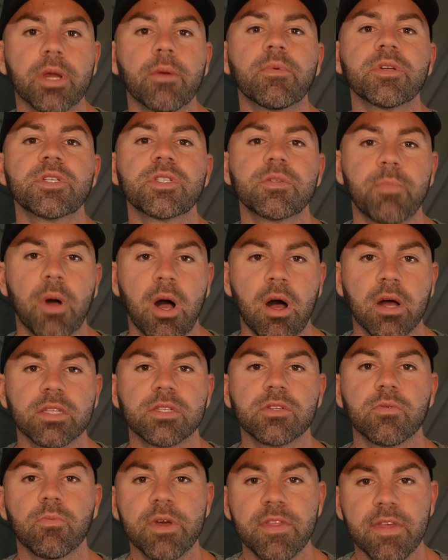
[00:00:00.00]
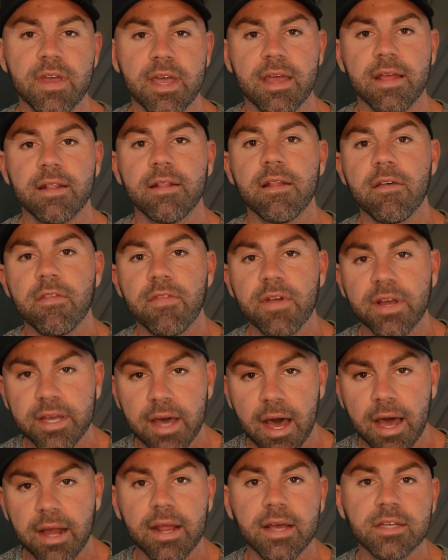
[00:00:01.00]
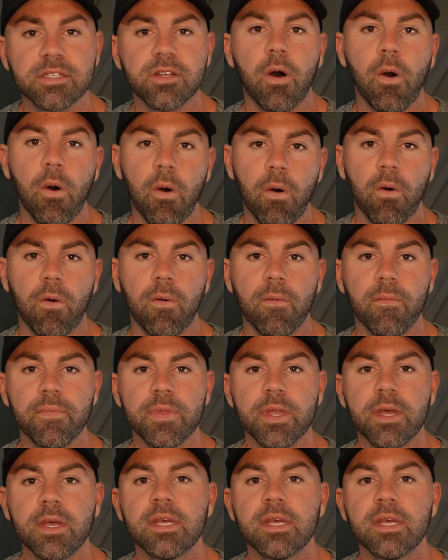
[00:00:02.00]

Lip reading: response within the gut as a whole,